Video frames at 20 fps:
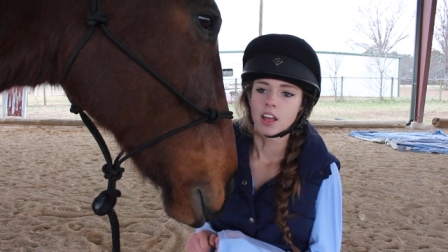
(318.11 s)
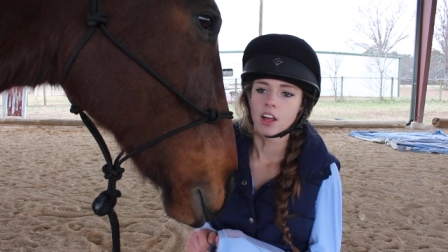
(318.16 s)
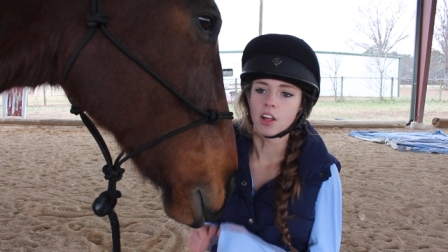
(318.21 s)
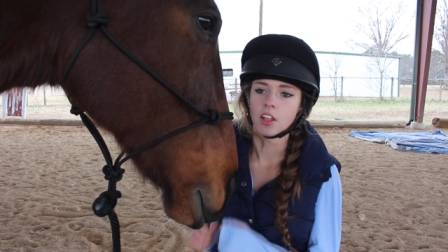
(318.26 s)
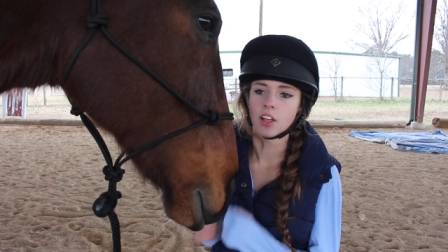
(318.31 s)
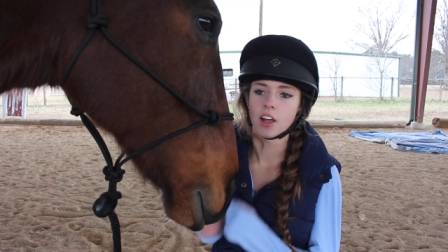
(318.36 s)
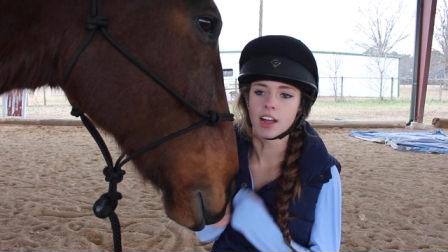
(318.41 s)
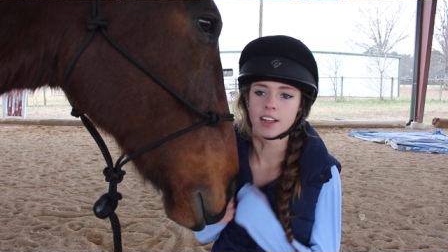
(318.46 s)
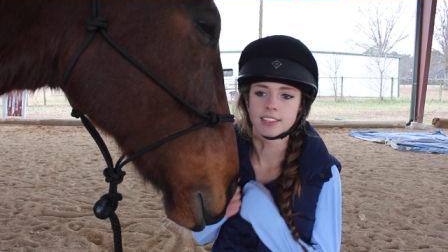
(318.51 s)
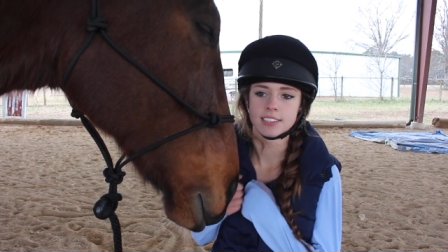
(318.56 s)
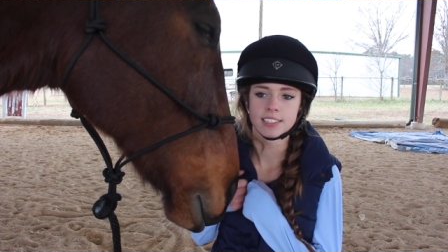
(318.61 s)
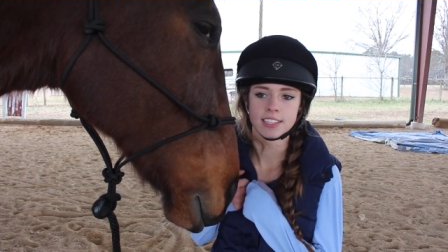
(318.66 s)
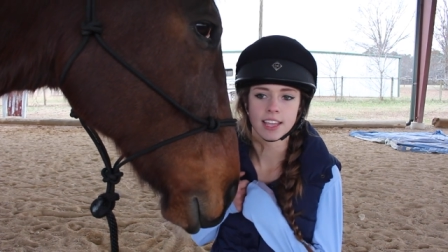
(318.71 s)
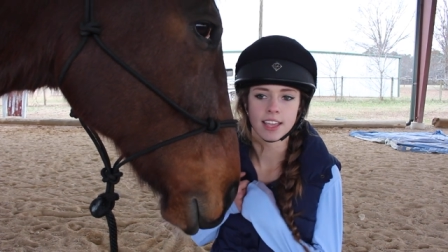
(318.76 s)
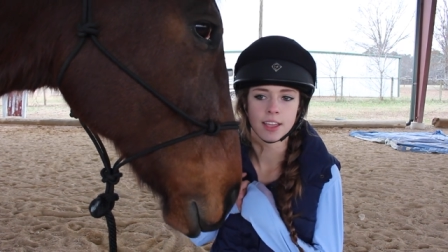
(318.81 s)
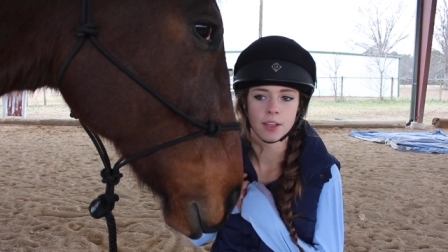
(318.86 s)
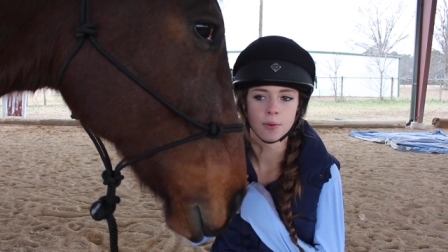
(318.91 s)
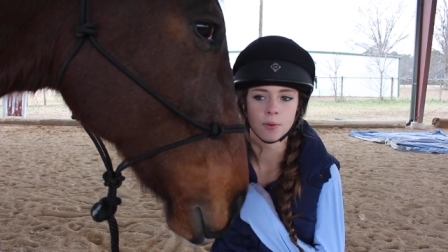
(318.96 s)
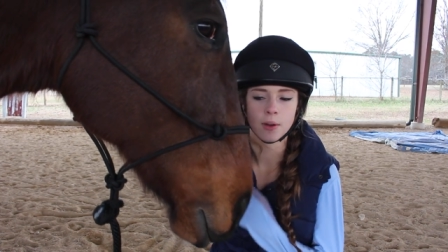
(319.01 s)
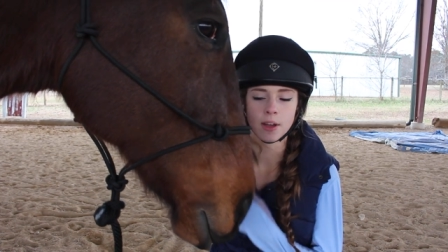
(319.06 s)
a lot
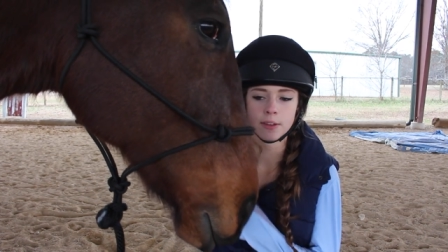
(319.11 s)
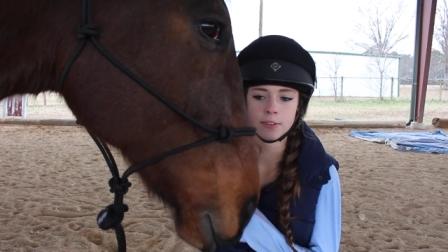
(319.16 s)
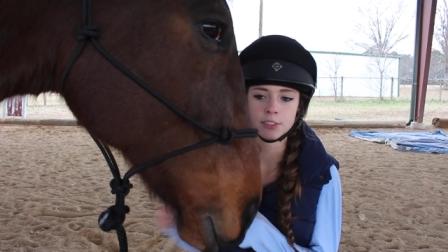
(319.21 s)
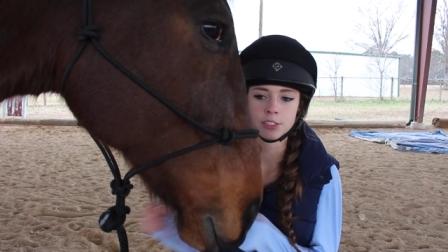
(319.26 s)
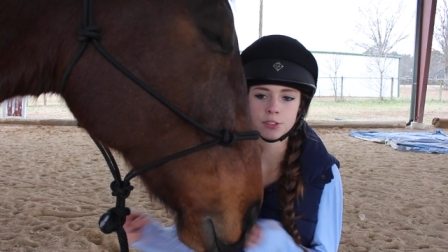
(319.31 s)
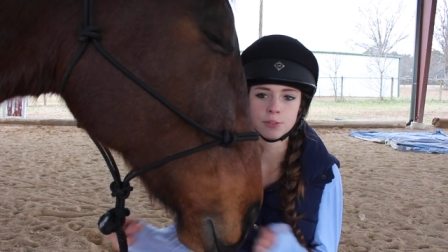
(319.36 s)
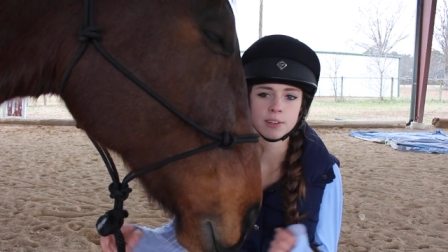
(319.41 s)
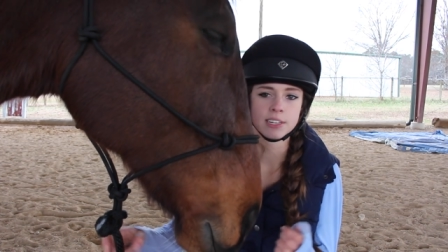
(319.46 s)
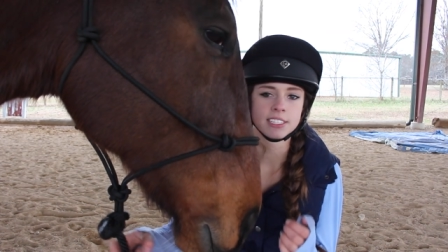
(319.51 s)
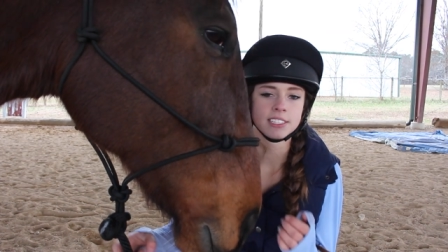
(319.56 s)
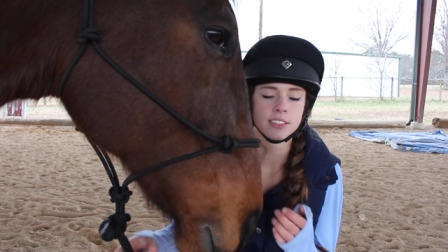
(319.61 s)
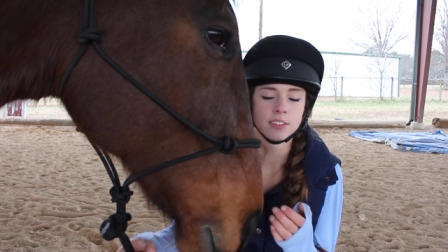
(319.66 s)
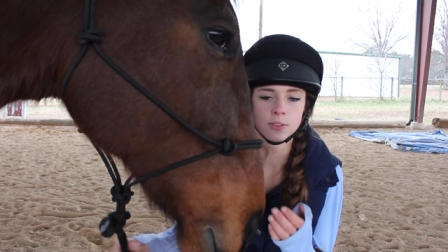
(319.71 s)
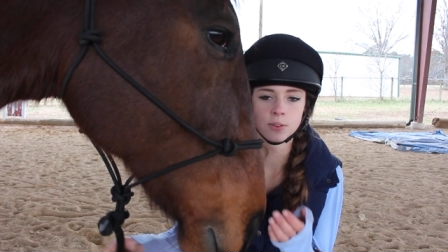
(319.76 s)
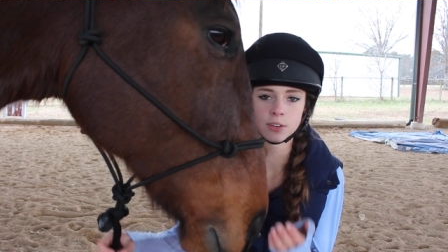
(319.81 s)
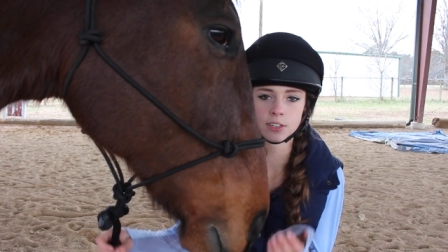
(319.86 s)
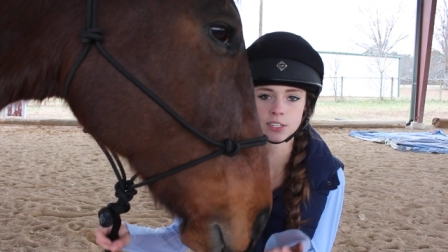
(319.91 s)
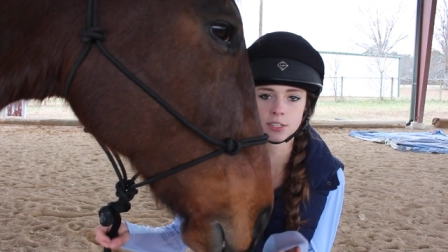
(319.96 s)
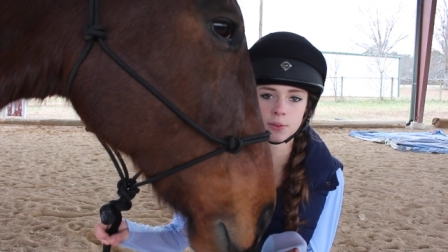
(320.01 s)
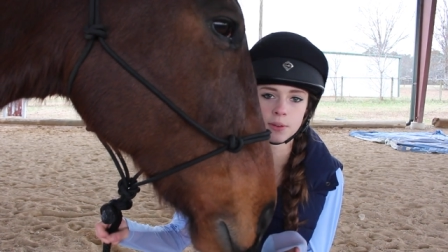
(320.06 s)
say, why would you want to send the
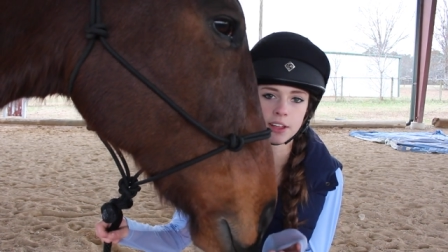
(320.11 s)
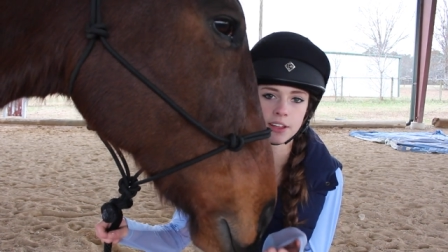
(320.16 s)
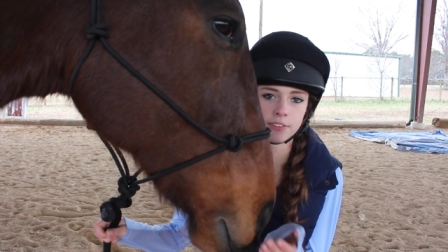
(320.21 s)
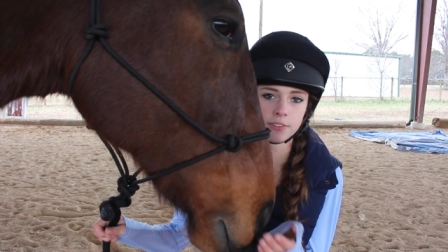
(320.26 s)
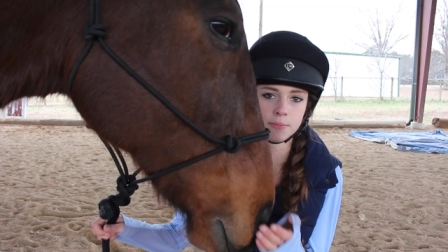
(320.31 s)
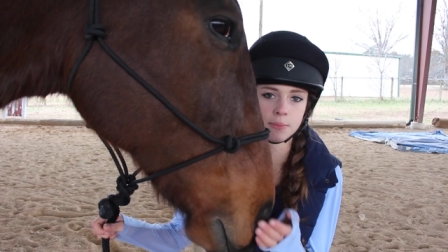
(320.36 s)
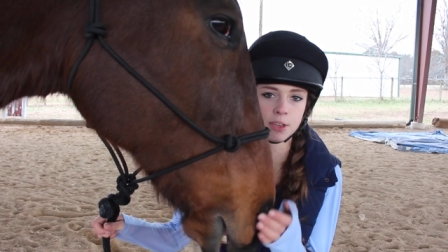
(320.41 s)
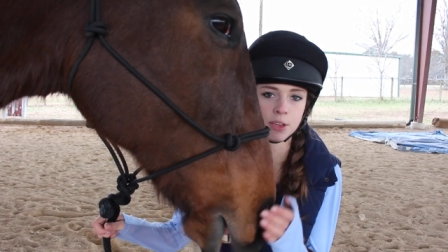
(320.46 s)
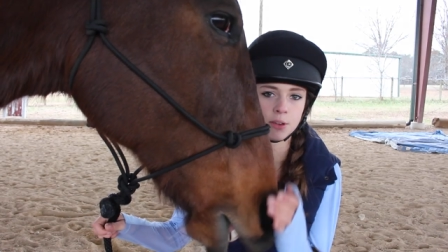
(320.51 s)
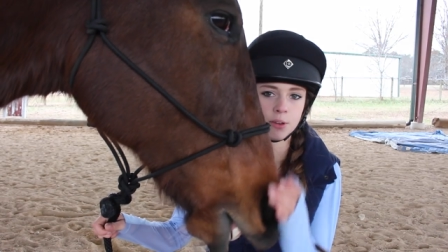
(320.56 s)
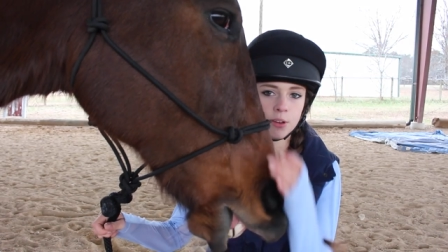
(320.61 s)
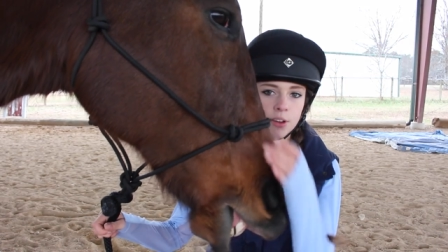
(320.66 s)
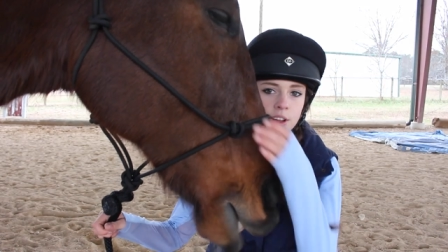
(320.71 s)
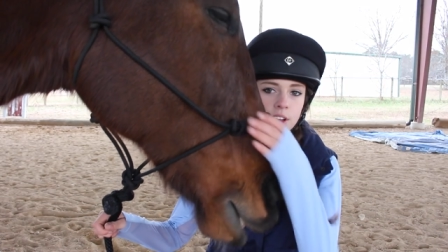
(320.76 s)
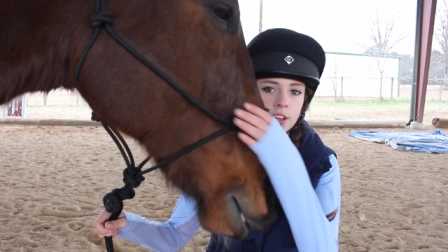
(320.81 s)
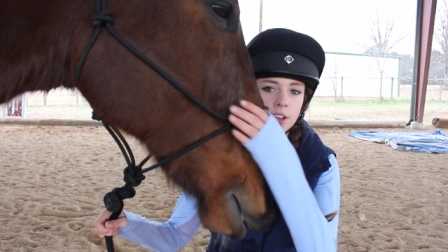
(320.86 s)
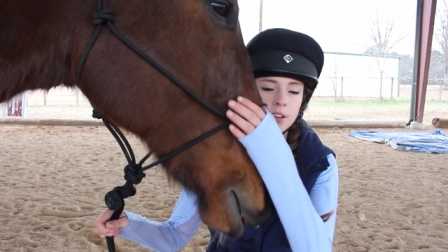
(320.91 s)
horse away from you?